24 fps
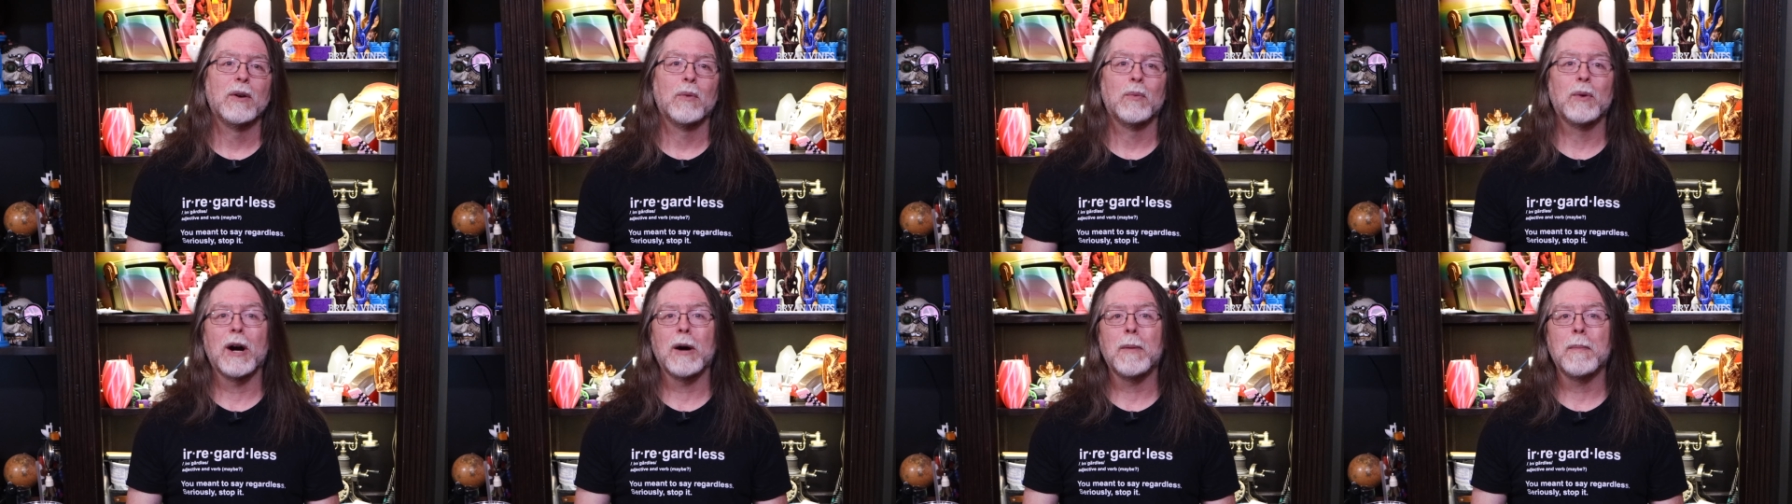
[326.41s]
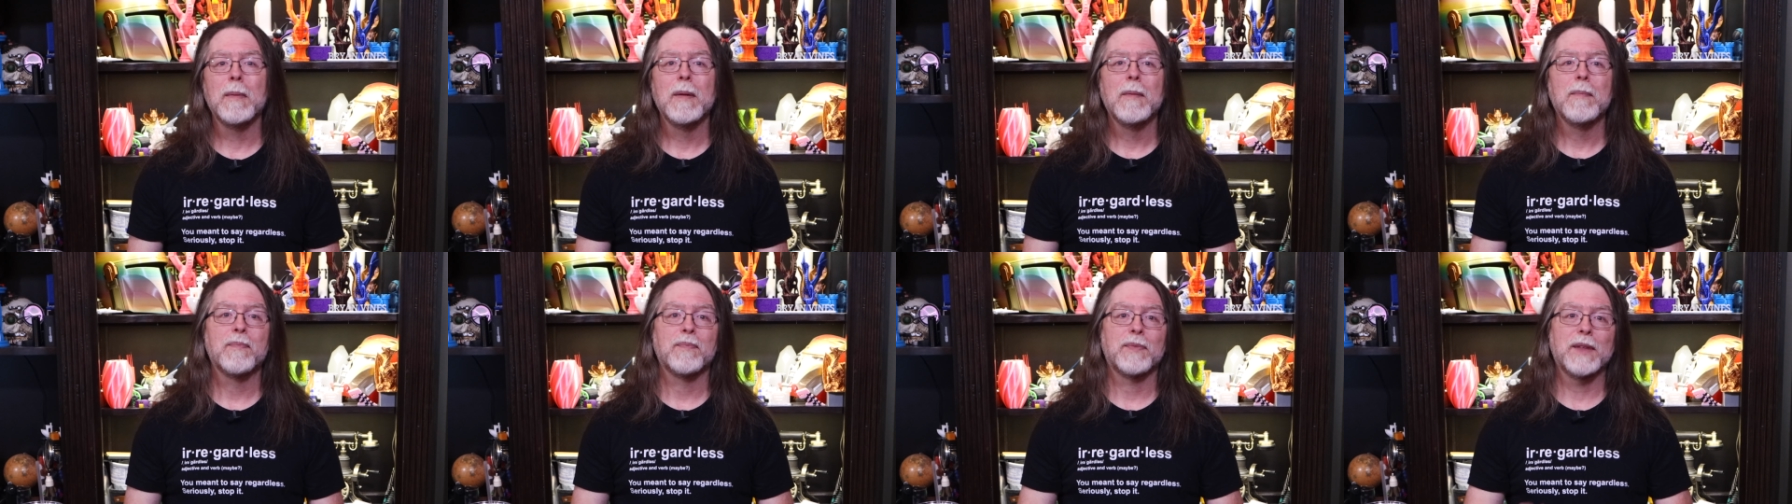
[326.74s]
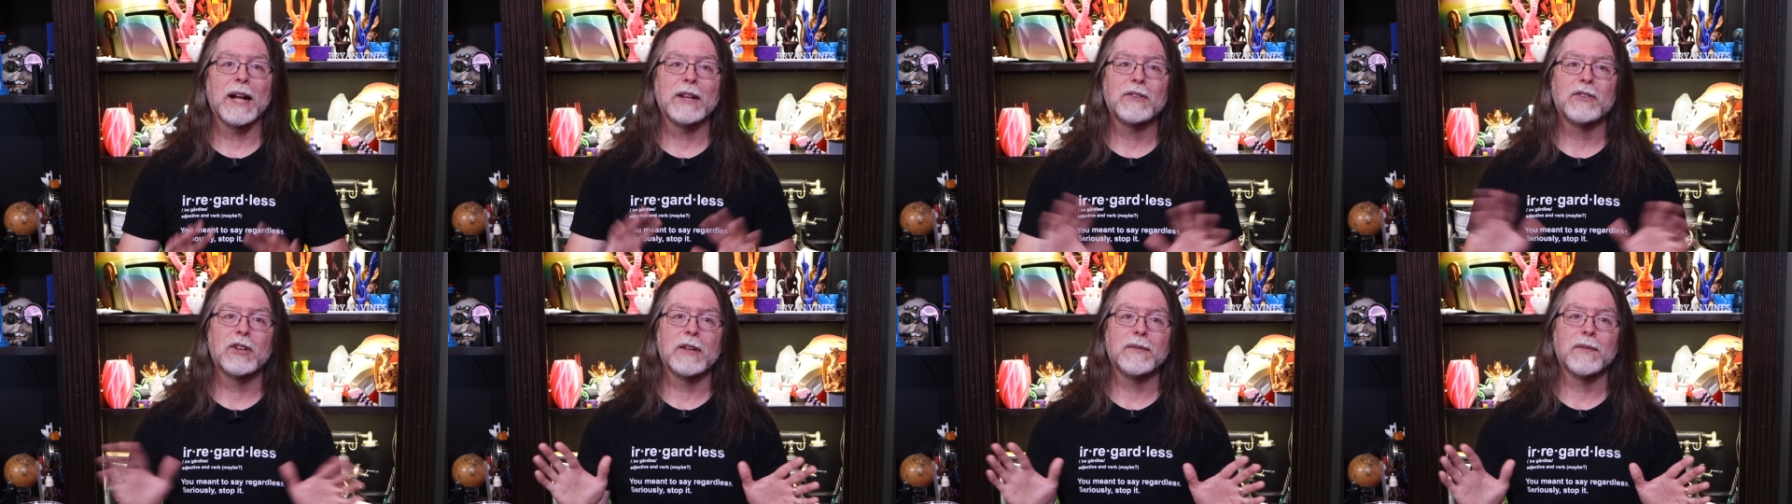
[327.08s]
Well,
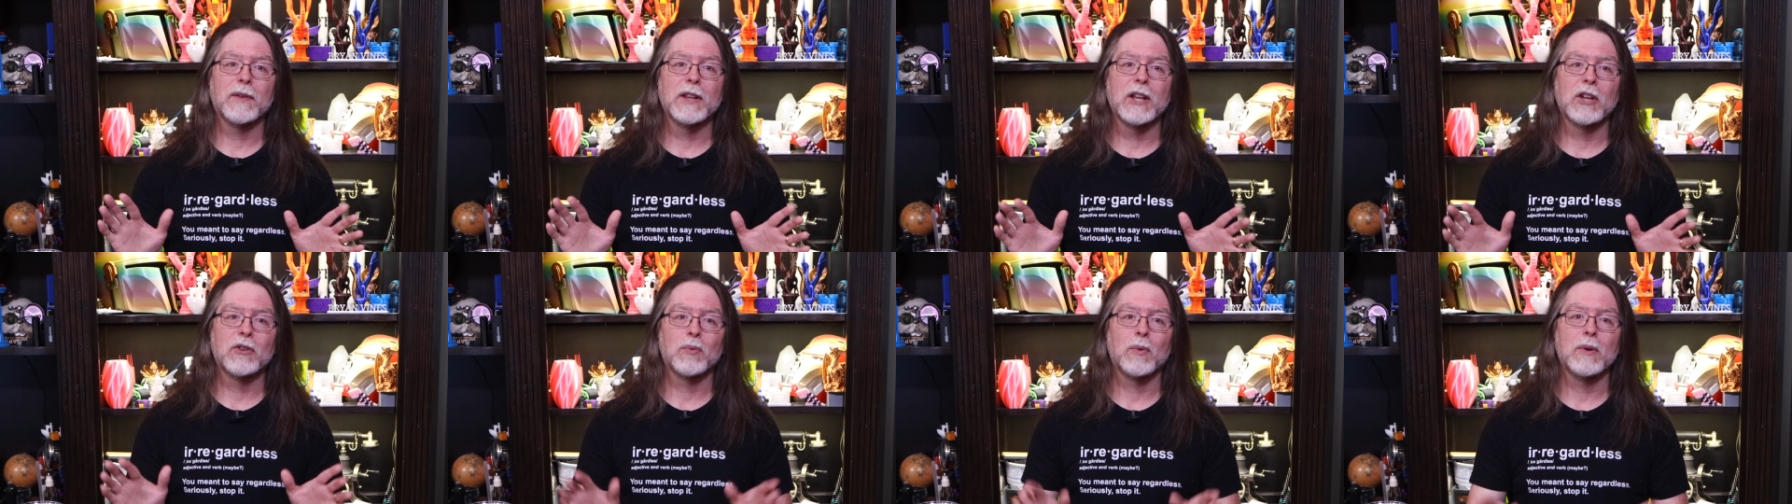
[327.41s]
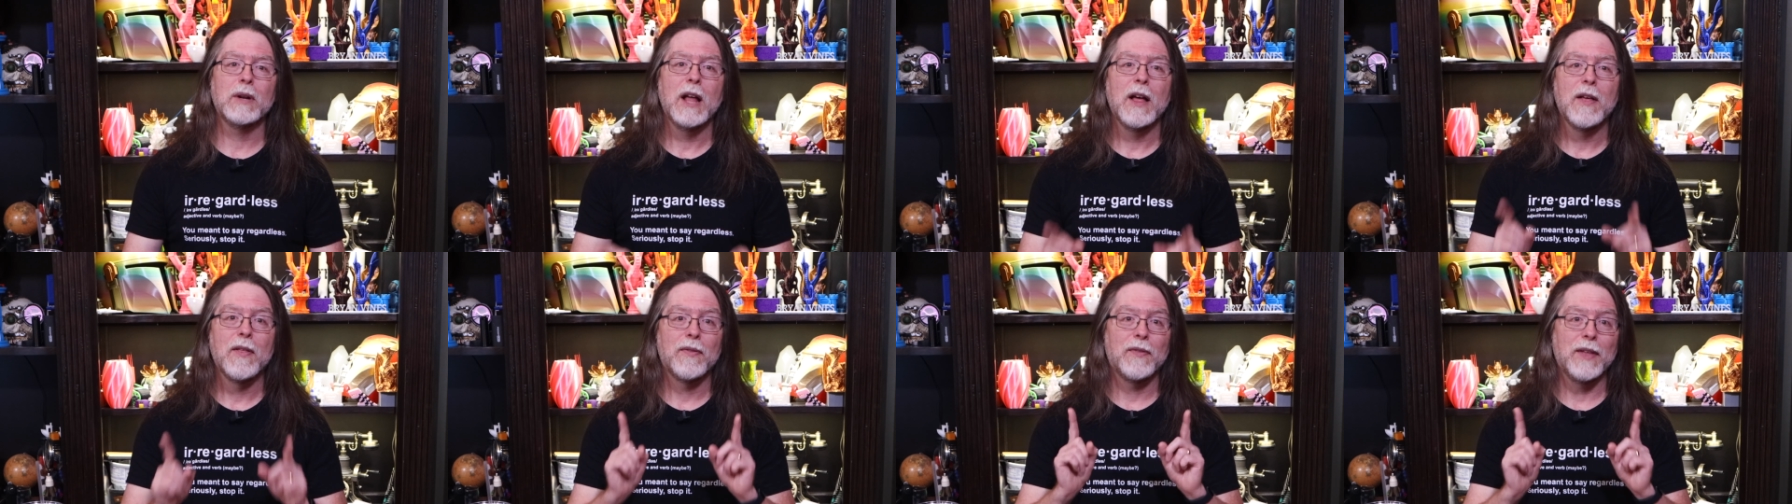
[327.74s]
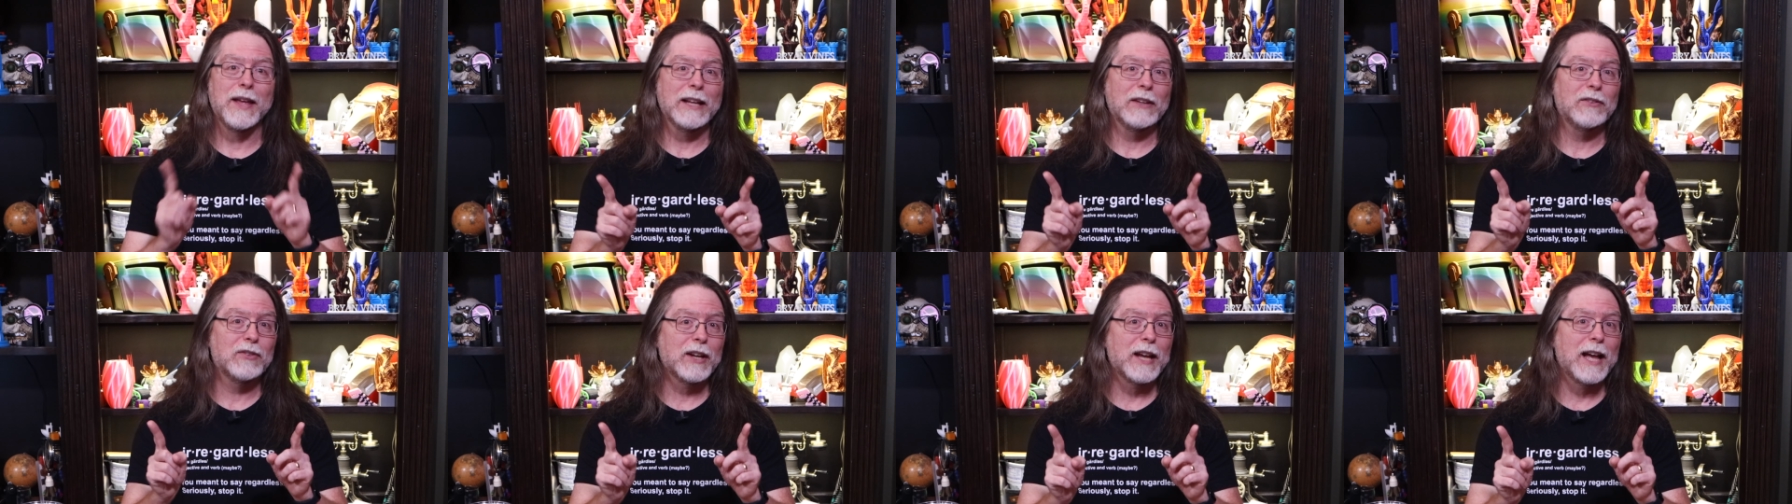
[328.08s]
that's it for this one.
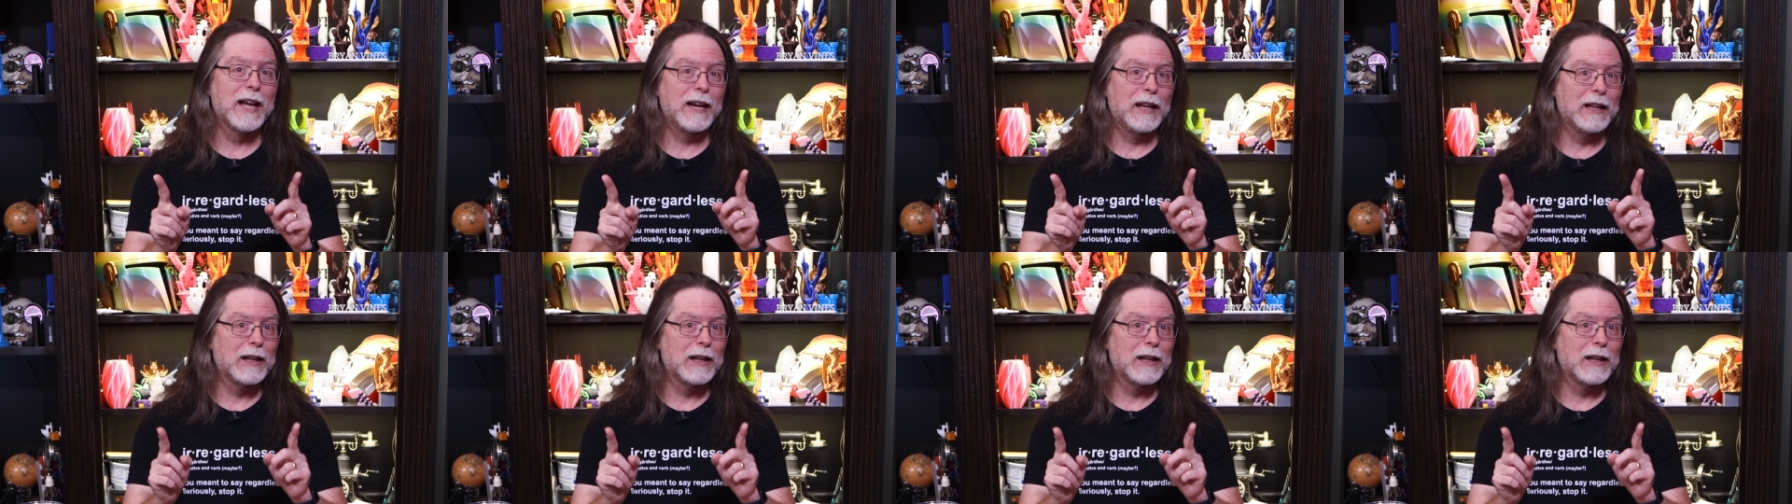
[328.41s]
Thanks again,